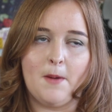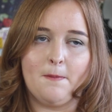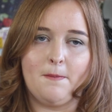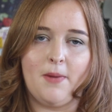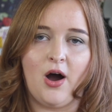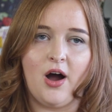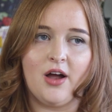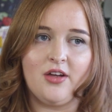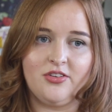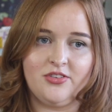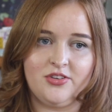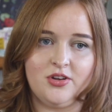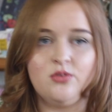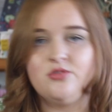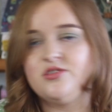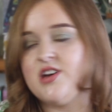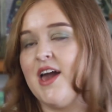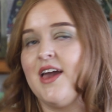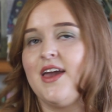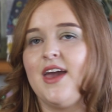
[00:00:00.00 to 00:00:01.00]
but I still
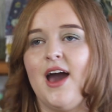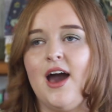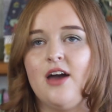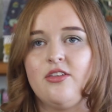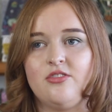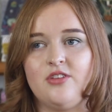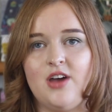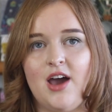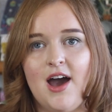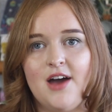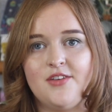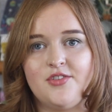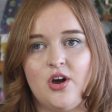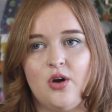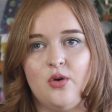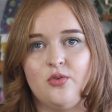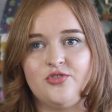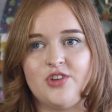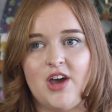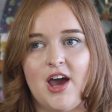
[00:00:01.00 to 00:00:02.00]
take it as an
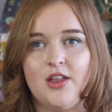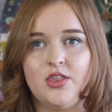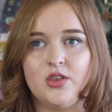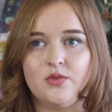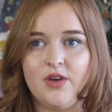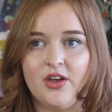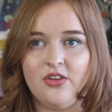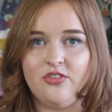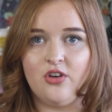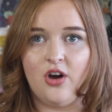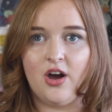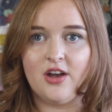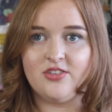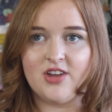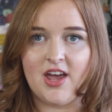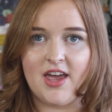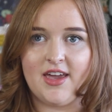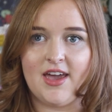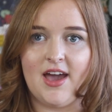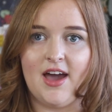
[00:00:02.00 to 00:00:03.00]
adult, and the reason I
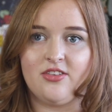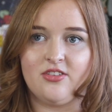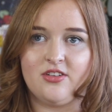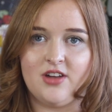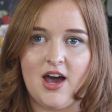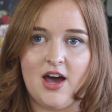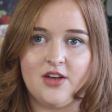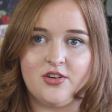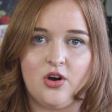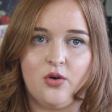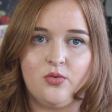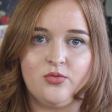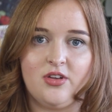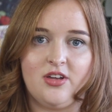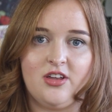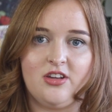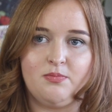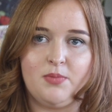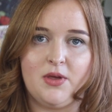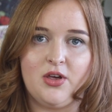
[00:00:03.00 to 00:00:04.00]
take it as an adult
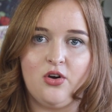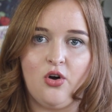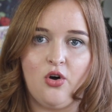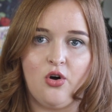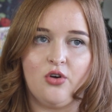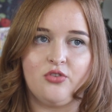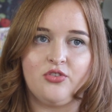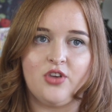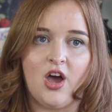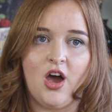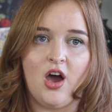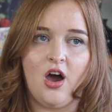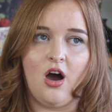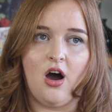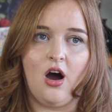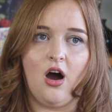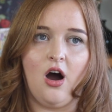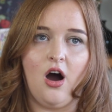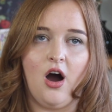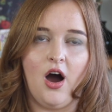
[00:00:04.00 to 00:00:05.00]
is because
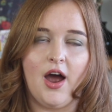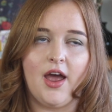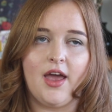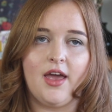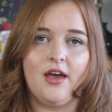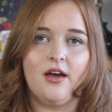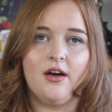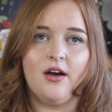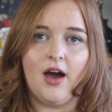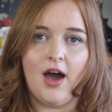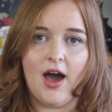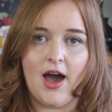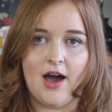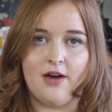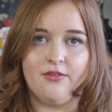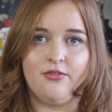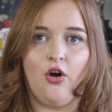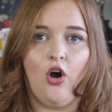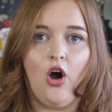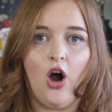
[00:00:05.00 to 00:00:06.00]
I
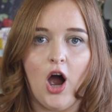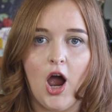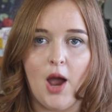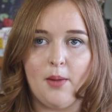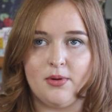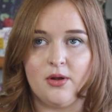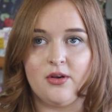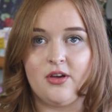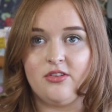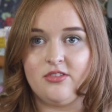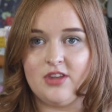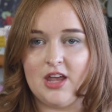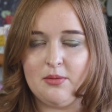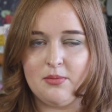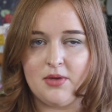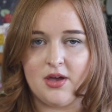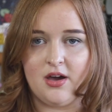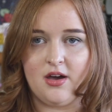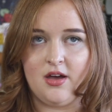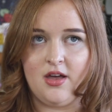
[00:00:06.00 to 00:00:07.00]
have
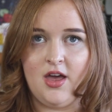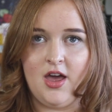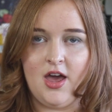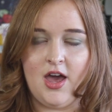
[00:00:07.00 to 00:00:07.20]
hypoglycemia,